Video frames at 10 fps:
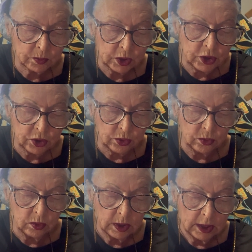would
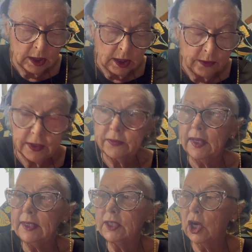do that
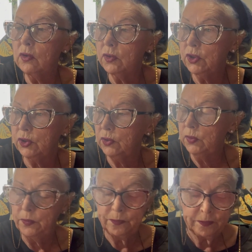they don't do